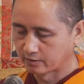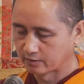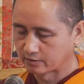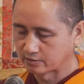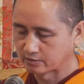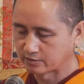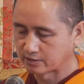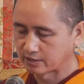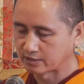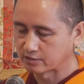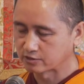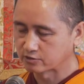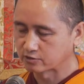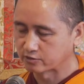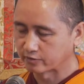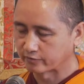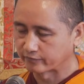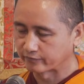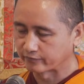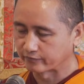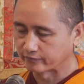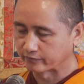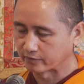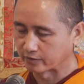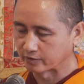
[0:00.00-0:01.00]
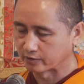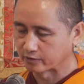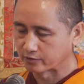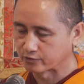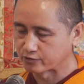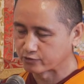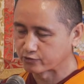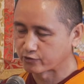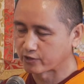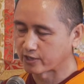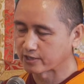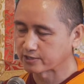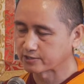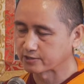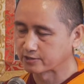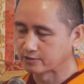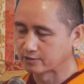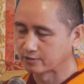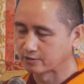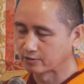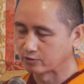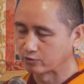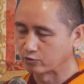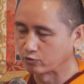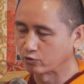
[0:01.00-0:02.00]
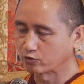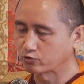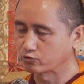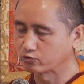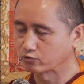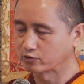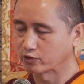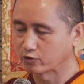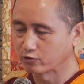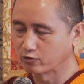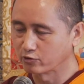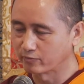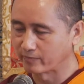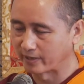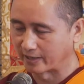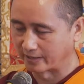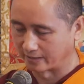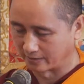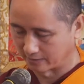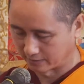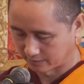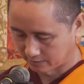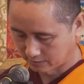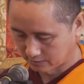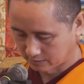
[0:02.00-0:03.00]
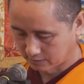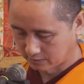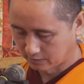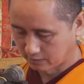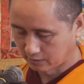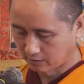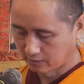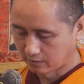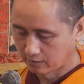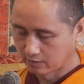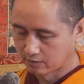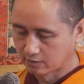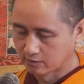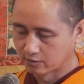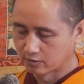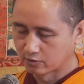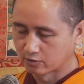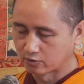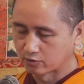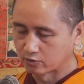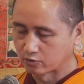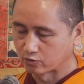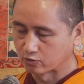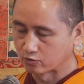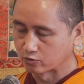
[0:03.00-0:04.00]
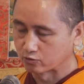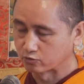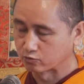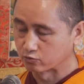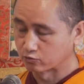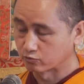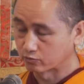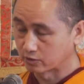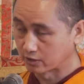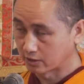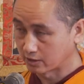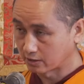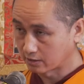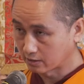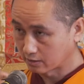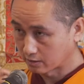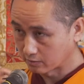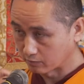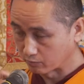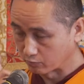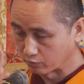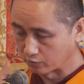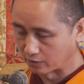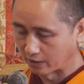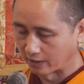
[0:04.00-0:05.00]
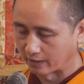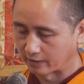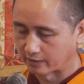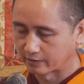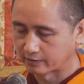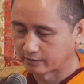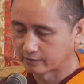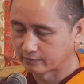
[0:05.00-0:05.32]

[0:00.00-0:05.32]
sense of uh, trust, not to the human, to the Buddha